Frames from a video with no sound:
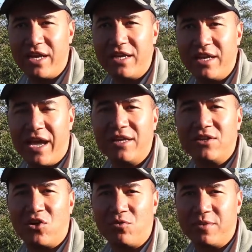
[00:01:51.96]
any
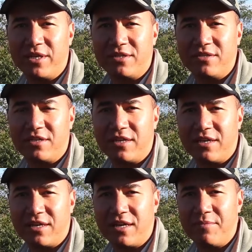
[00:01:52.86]
antelope
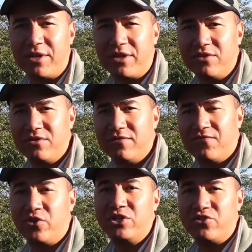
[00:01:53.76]
that's coming
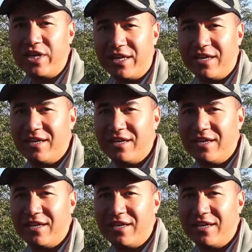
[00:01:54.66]
for a drink.